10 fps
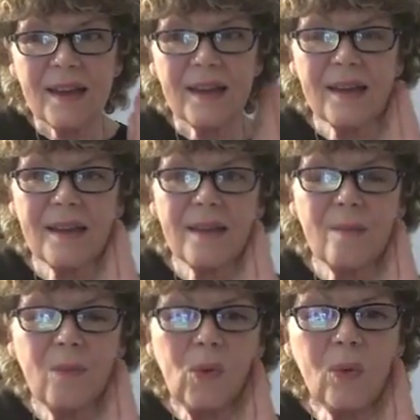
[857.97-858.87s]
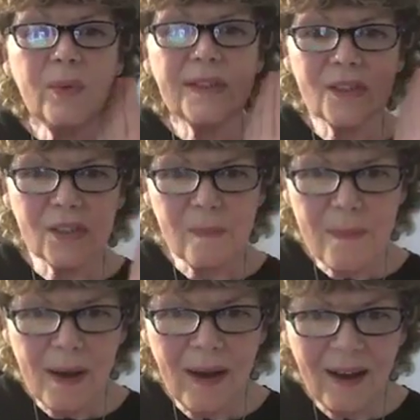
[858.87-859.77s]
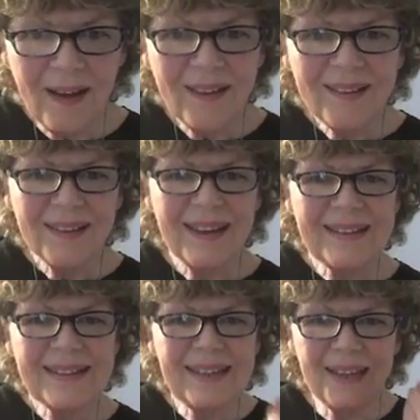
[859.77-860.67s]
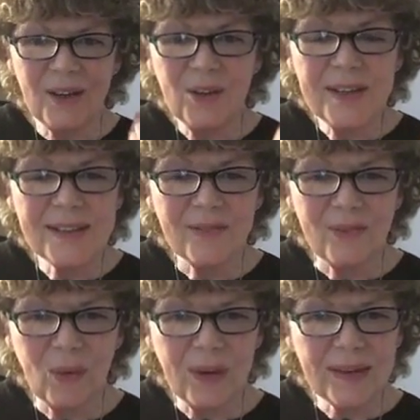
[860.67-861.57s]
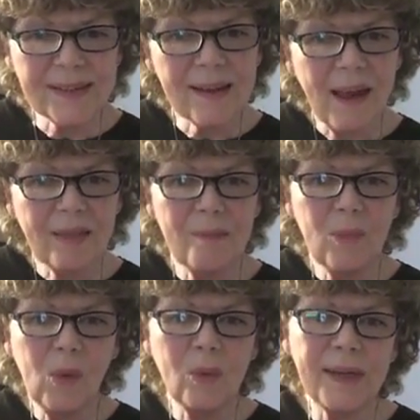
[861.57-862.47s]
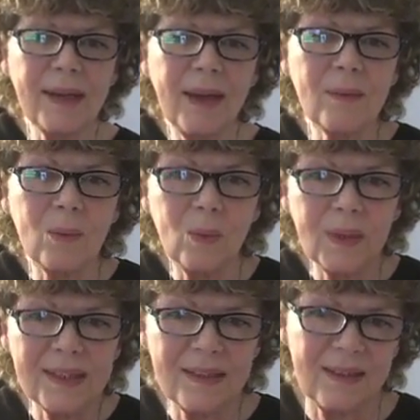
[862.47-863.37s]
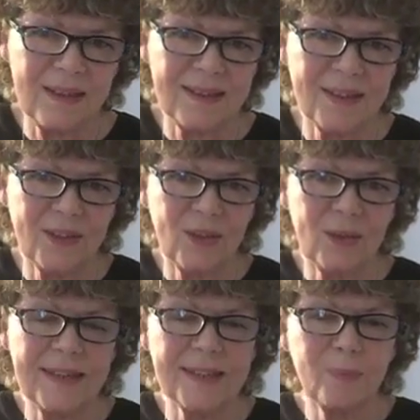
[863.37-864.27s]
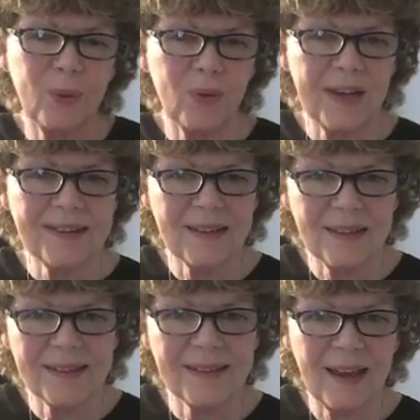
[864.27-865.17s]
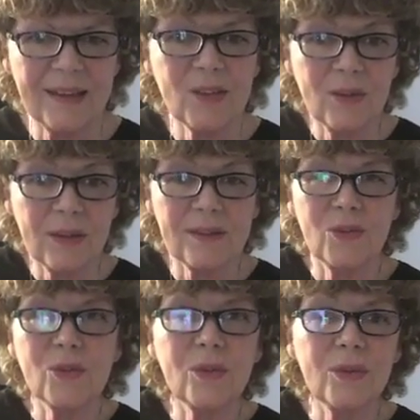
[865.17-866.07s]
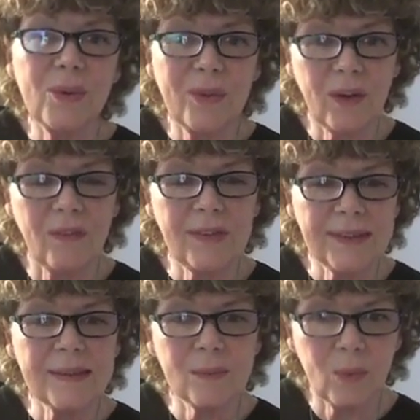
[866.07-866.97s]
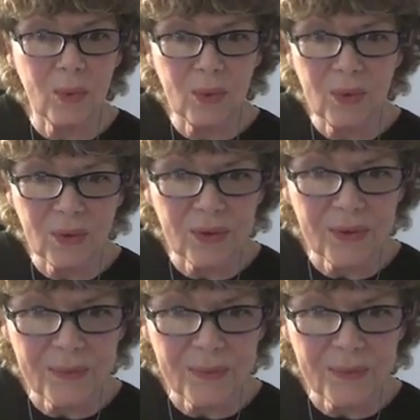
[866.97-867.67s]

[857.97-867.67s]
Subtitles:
the more we shema and hear his voice, the more we can witness to his presence and to the truth of his word.